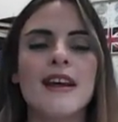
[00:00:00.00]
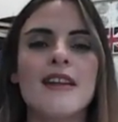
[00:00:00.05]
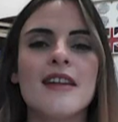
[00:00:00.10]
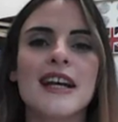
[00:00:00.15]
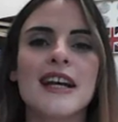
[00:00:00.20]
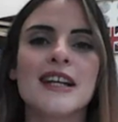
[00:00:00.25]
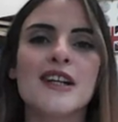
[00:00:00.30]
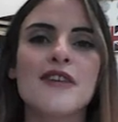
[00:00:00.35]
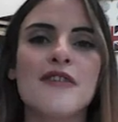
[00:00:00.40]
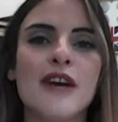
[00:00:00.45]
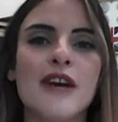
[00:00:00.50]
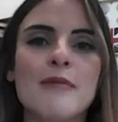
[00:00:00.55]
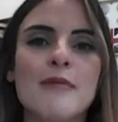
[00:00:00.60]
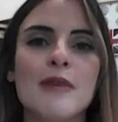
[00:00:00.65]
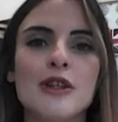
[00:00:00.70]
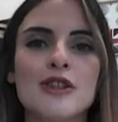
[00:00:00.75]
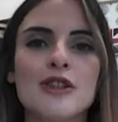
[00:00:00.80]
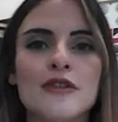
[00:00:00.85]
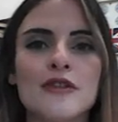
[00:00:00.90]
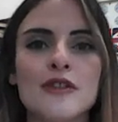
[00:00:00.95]
Thank you very
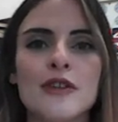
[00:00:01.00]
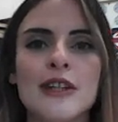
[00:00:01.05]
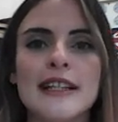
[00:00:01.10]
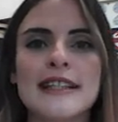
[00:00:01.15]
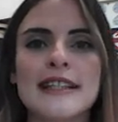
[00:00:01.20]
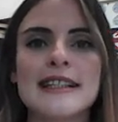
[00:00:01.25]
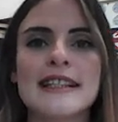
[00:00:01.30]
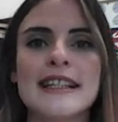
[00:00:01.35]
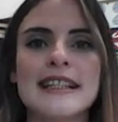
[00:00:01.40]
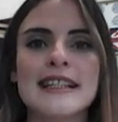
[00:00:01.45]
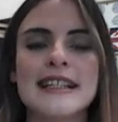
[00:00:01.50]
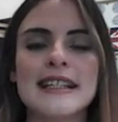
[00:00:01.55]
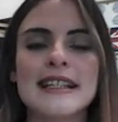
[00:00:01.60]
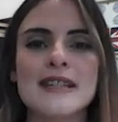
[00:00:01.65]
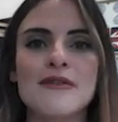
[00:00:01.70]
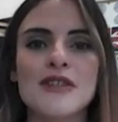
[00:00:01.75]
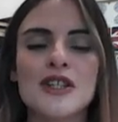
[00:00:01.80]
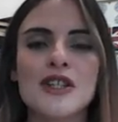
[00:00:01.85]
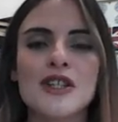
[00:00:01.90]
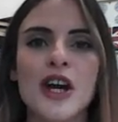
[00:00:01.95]
much for listening to this
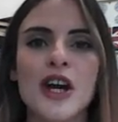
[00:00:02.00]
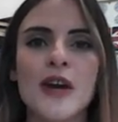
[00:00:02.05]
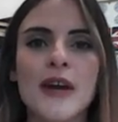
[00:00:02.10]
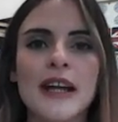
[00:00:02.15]
video.